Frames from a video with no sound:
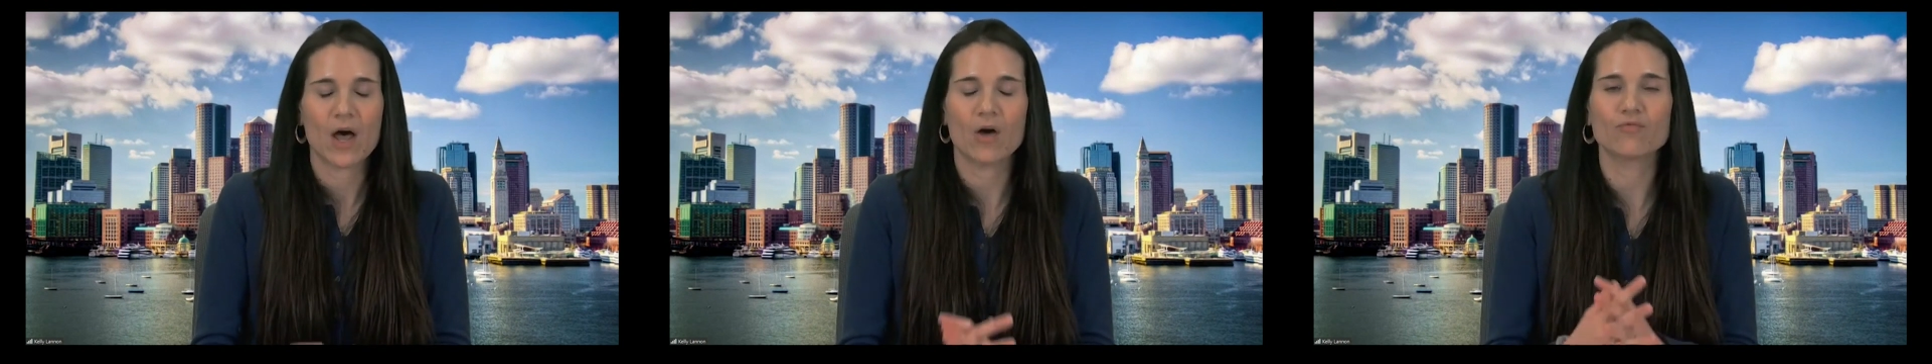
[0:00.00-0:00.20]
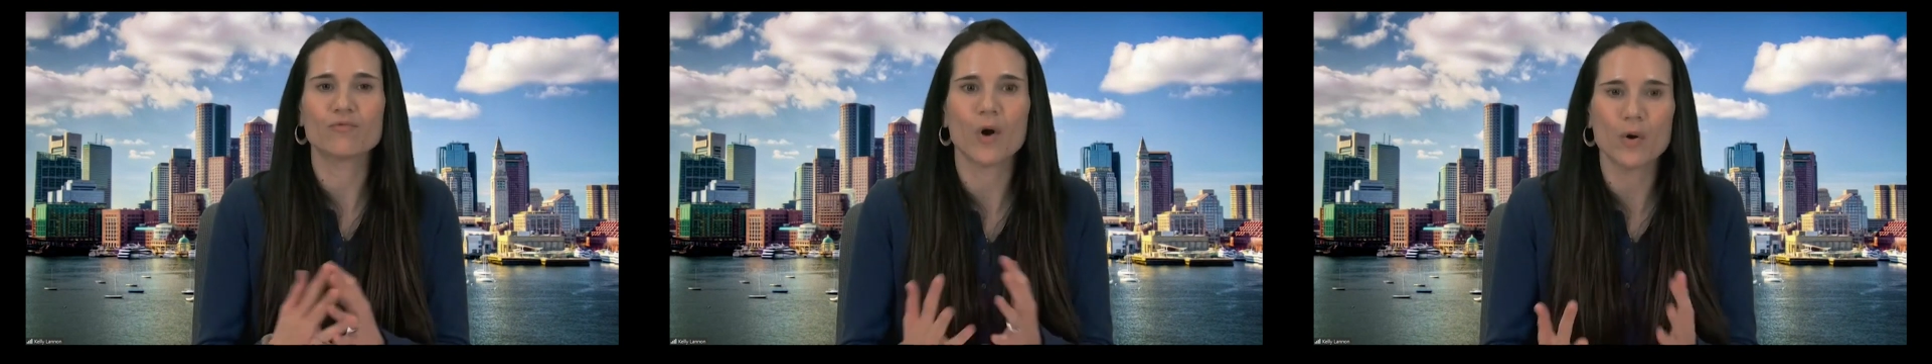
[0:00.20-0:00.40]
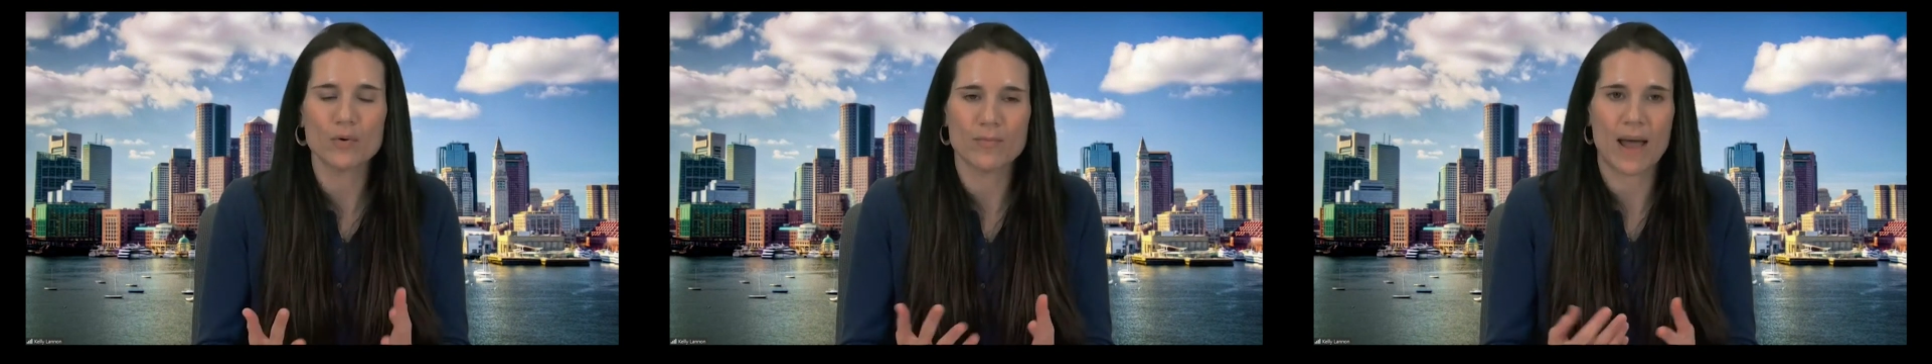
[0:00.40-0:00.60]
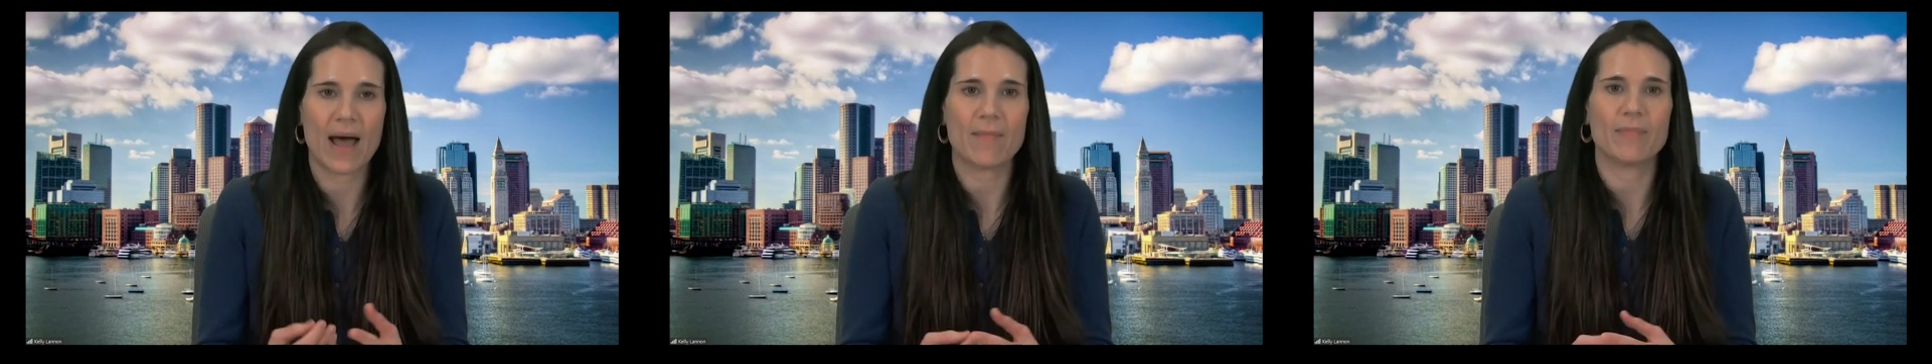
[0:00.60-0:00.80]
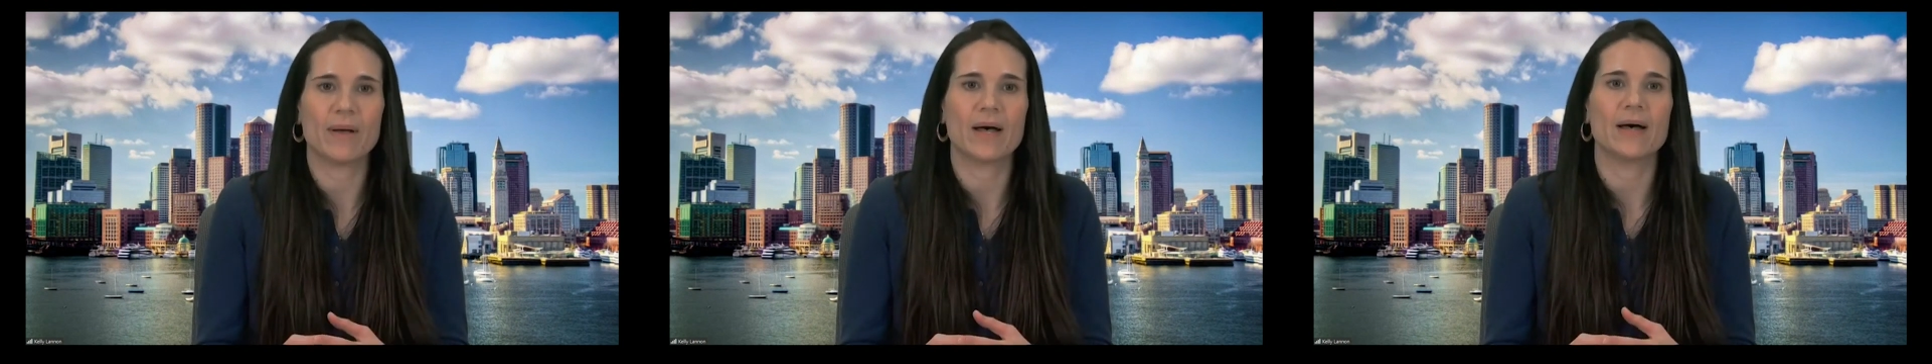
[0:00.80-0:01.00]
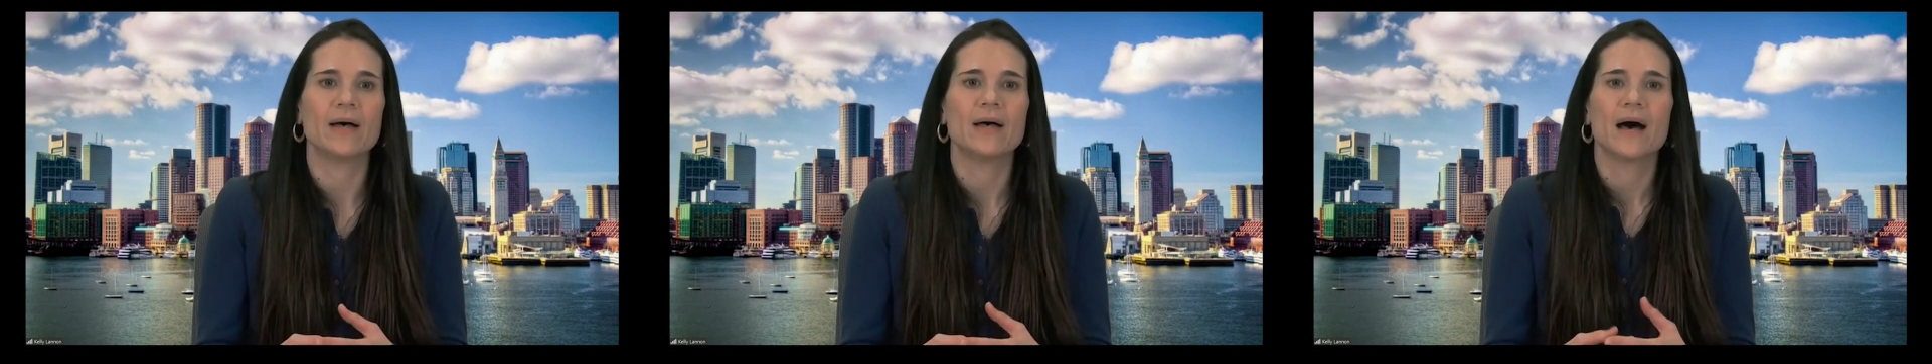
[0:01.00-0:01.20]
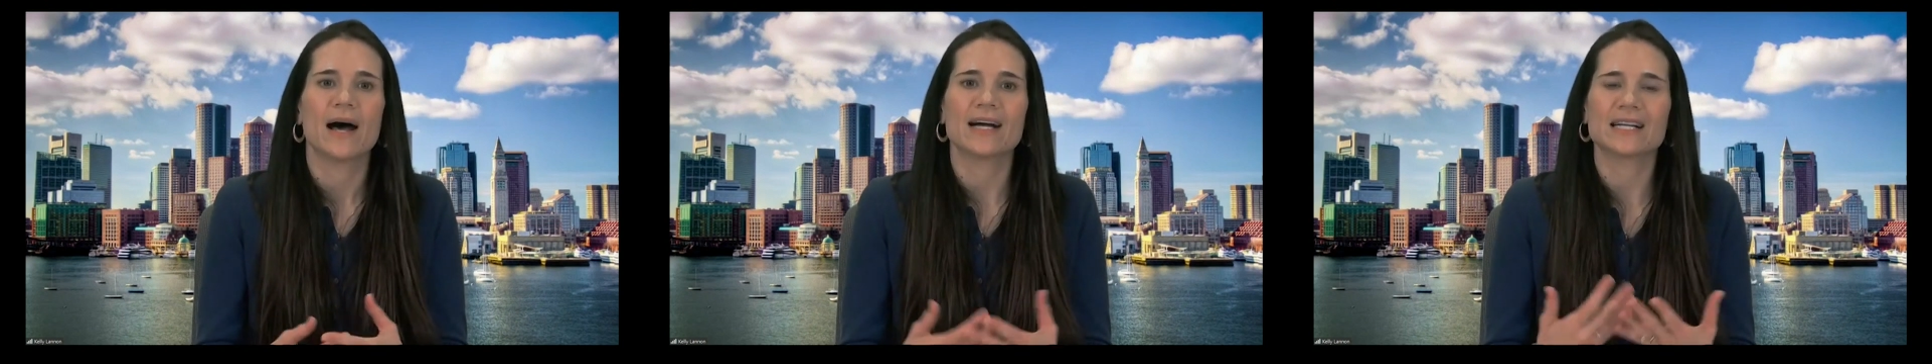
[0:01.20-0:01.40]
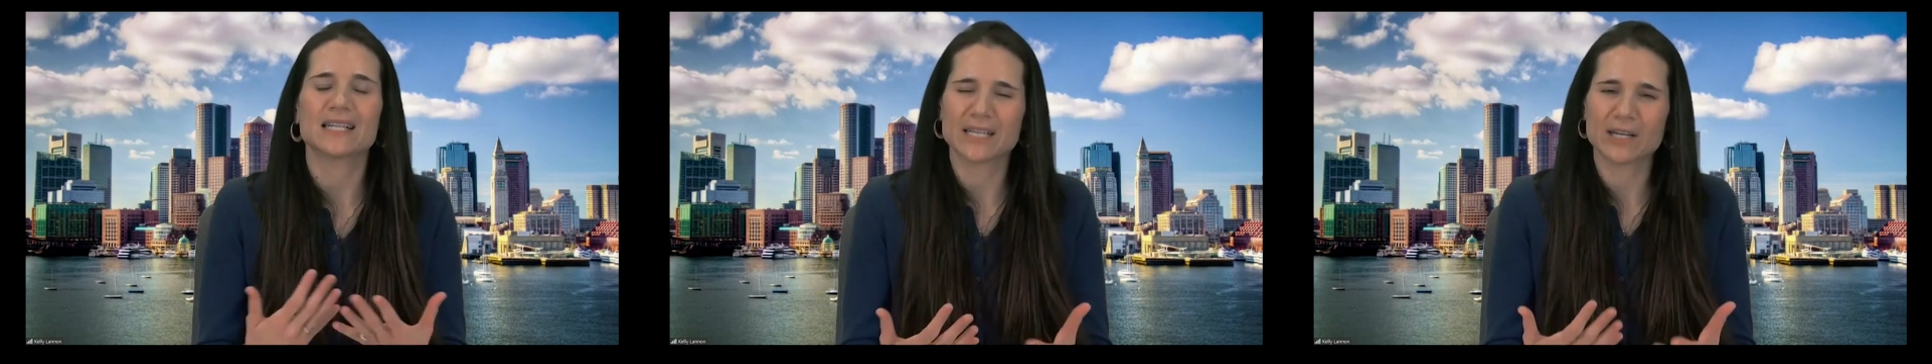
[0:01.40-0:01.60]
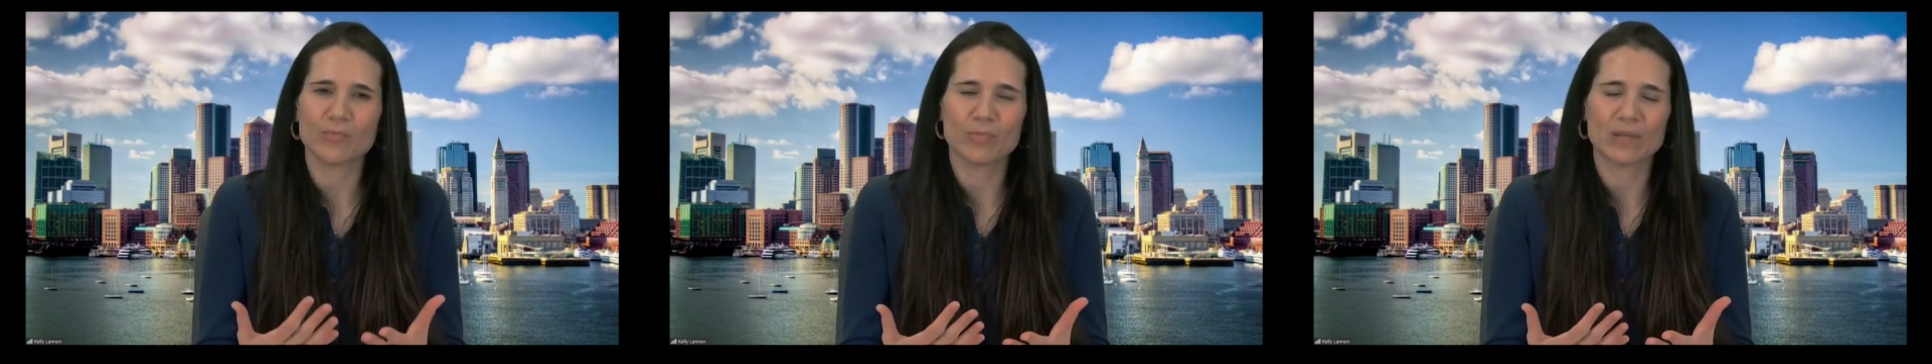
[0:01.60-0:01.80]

a roadmap, a, a clear